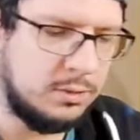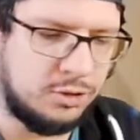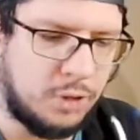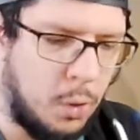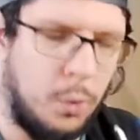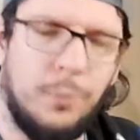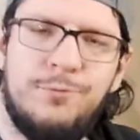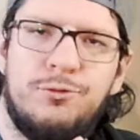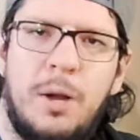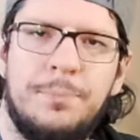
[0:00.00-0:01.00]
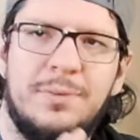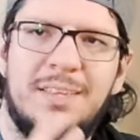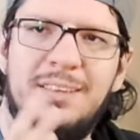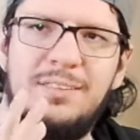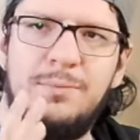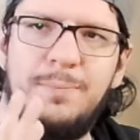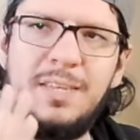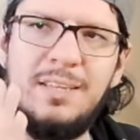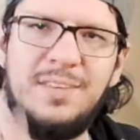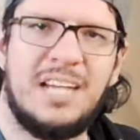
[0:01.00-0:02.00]
so from
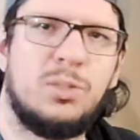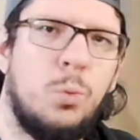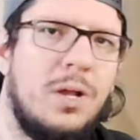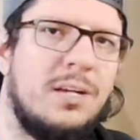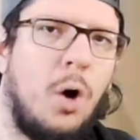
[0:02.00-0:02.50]
next week